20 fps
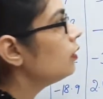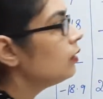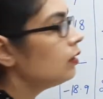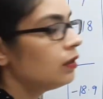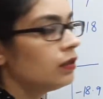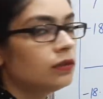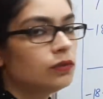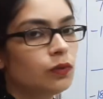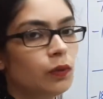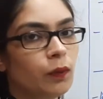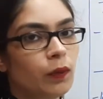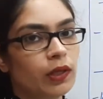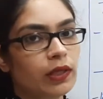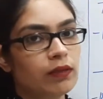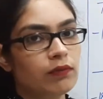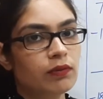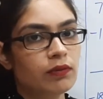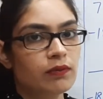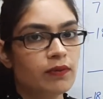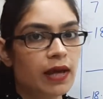So
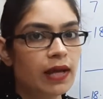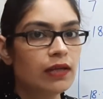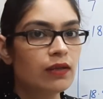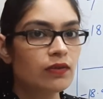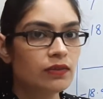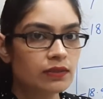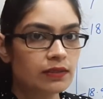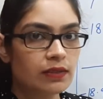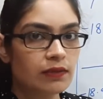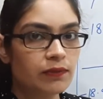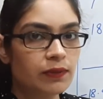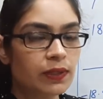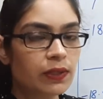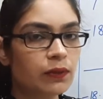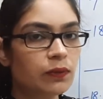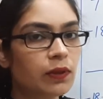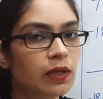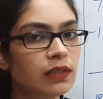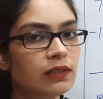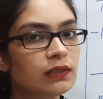whatever value is given
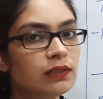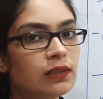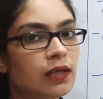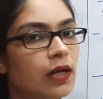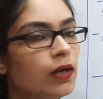to us,